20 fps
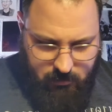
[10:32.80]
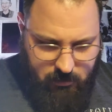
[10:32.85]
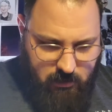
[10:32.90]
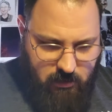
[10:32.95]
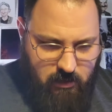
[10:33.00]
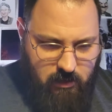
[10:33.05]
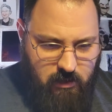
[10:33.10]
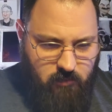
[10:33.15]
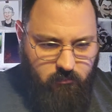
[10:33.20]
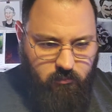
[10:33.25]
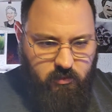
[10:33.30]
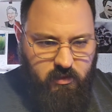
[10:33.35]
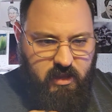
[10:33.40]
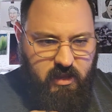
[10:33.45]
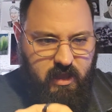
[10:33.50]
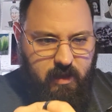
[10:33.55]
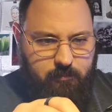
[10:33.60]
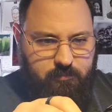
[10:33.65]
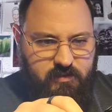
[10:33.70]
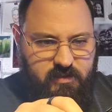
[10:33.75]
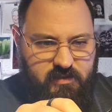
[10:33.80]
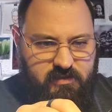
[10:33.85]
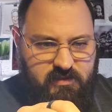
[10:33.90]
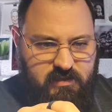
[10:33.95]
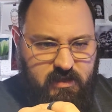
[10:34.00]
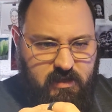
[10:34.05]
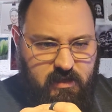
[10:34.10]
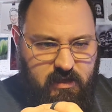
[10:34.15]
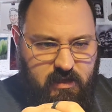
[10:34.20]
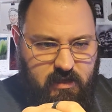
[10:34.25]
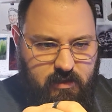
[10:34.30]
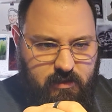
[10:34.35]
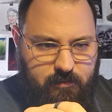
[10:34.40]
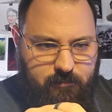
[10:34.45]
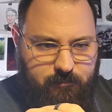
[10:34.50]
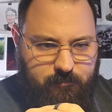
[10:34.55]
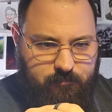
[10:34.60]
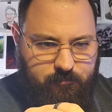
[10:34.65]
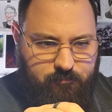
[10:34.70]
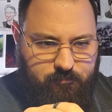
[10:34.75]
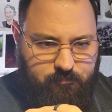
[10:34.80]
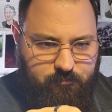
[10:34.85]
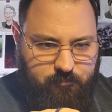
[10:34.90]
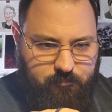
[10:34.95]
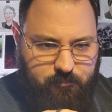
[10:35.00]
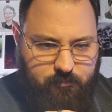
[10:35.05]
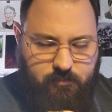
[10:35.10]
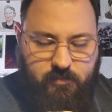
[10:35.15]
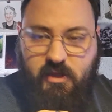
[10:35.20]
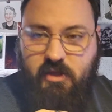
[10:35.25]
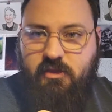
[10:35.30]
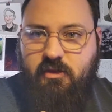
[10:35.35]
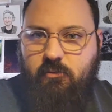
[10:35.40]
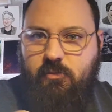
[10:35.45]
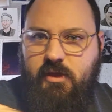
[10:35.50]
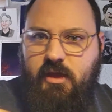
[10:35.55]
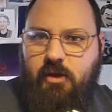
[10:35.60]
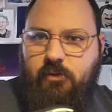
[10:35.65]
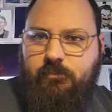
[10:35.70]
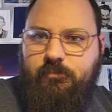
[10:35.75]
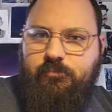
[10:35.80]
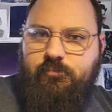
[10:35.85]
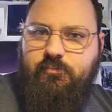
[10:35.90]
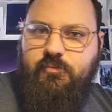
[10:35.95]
And we'll cap this guy. There we go.